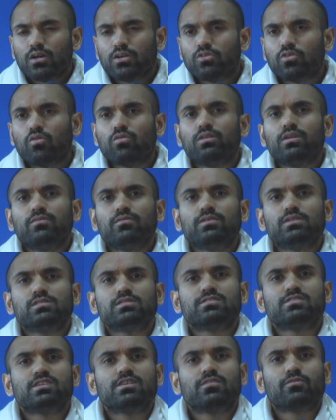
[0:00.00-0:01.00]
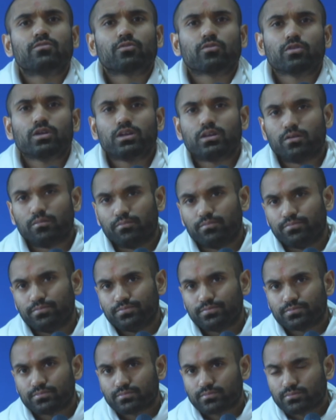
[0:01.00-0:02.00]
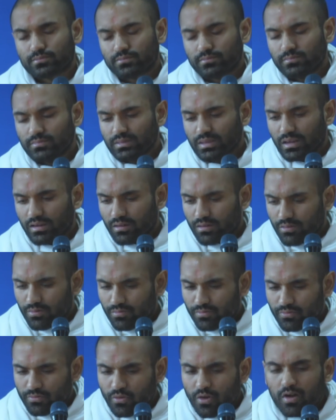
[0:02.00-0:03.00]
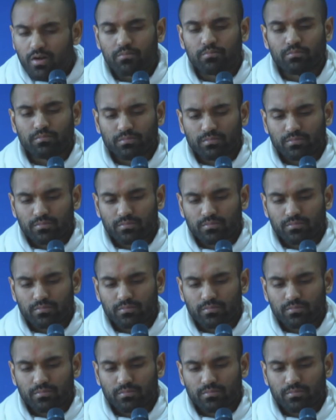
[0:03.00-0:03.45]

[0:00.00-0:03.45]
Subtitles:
Don't even seek freedom from,